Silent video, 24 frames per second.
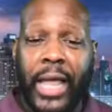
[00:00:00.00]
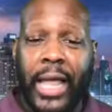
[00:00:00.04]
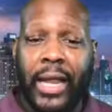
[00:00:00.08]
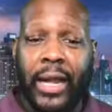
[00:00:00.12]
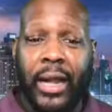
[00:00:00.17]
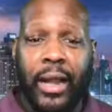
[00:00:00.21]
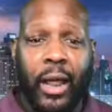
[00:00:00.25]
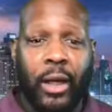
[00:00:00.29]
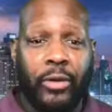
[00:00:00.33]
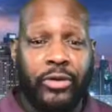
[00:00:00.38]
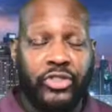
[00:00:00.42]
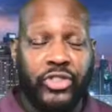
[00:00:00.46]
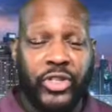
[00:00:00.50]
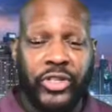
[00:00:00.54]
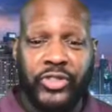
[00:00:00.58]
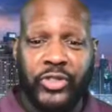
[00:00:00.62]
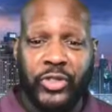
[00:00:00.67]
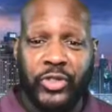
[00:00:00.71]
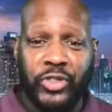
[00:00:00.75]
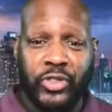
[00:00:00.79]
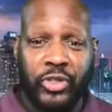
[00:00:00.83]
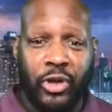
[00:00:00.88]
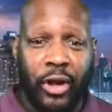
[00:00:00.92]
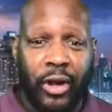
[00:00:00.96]
And just
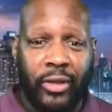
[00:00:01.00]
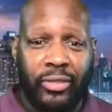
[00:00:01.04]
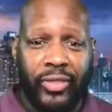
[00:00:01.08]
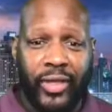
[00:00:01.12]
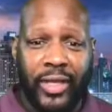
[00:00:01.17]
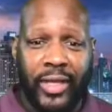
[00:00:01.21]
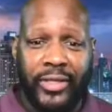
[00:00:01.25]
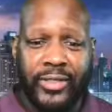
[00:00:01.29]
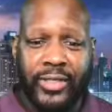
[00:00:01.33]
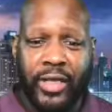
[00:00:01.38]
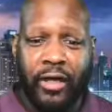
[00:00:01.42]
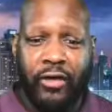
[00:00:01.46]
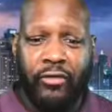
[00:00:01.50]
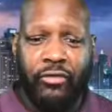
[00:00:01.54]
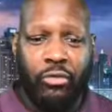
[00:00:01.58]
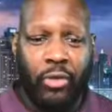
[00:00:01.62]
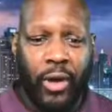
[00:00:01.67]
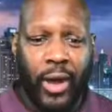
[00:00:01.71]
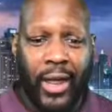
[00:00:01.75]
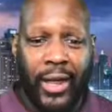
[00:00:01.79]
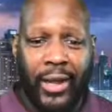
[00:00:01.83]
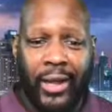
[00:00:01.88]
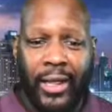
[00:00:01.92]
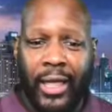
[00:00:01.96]
to start things off
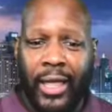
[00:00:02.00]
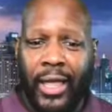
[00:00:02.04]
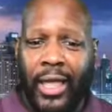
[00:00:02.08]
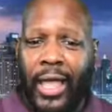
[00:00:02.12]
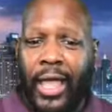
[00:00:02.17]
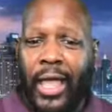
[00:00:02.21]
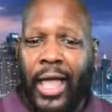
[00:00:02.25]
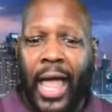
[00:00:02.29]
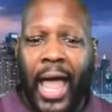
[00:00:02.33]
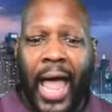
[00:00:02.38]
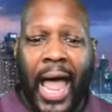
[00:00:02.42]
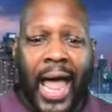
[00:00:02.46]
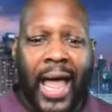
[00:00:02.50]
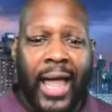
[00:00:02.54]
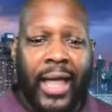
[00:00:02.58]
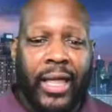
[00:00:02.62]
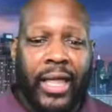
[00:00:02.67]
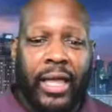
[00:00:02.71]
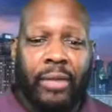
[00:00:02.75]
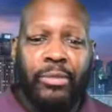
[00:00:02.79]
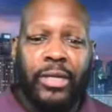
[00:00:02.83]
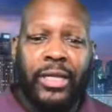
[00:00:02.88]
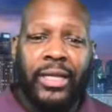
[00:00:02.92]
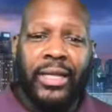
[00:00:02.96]
right, I
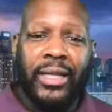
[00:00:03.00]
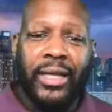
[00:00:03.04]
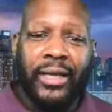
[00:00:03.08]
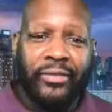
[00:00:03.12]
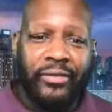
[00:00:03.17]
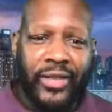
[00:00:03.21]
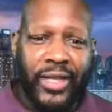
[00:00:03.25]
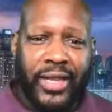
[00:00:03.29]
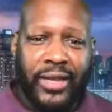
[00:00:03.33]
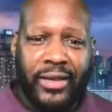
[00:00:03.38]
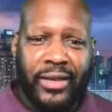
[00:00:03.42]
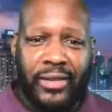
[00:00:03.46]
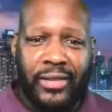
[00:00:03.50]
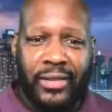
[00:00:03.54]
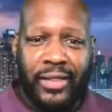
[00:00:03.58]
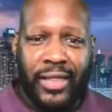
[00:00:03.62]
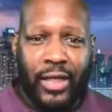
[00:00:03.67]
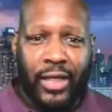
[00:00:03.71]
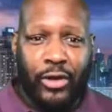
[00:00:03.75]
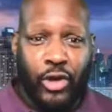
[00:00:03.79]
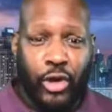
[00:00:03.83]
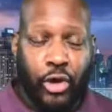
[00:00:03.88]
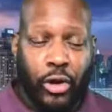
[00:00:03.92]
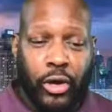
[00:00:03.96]
am loving
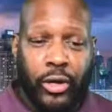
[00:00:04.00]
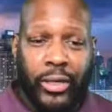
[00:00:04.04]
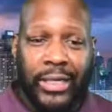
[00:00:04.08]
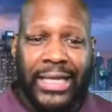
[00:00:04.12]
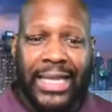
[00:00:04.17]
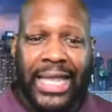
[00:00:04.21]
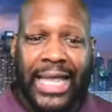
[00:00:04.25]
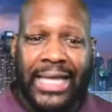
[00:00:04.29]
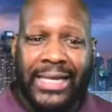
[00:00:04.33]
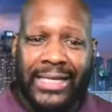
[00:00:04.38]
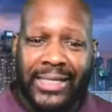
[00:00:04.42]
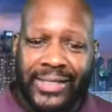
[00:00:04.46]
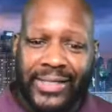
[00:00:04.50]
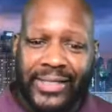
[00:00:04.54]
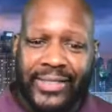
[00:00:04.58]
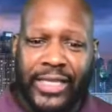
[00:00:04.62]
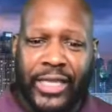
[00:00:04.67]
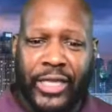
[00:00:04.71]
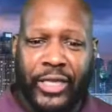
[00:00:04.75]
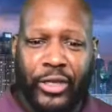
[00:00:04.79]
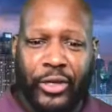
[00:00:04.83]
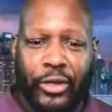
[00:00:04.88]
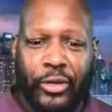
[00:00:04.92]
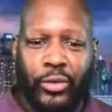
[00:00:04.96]
your latest
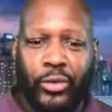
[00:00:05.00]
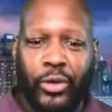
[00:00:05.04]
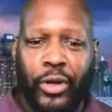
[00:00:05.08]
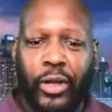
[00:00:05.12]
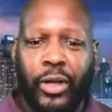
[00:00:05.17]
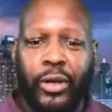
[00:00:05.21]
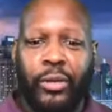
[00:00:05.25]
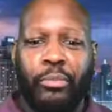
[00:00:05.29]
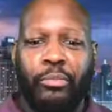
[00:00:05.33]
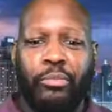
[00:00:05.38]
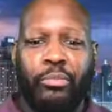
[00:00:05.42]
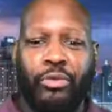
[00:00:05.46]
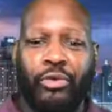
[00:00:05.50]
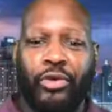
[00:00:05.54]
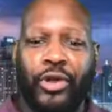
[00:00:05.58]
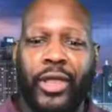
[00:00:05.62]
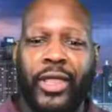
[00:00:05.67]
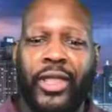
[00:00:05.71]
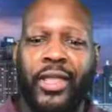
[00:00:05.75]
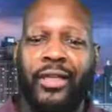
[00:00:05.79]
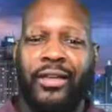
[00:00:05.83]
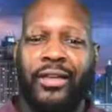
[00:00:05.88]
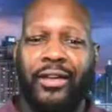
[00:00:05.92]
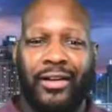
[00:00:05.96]
single,
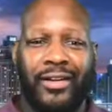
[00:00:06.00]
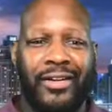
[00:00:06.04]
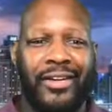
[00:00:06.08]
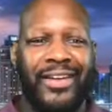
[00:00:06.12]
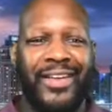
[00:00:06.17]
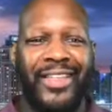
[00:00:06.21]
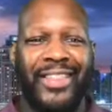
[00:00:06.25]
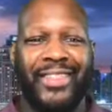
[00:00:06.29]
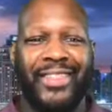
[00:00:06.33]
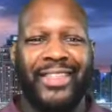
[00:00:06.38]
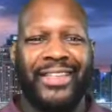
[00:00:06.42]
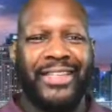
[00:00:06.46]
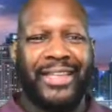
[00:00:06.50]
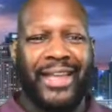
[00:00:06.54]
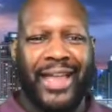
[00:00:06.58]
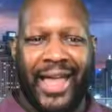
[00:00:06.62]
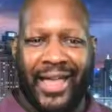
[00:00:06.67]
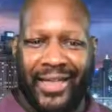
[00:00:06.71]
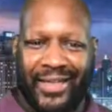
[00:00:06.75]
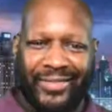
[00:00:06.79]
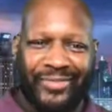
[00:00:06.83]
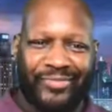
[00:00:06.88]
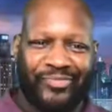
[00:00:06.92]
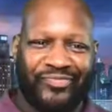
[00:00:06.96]
Bring on the
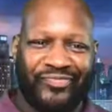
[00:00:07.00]
Night.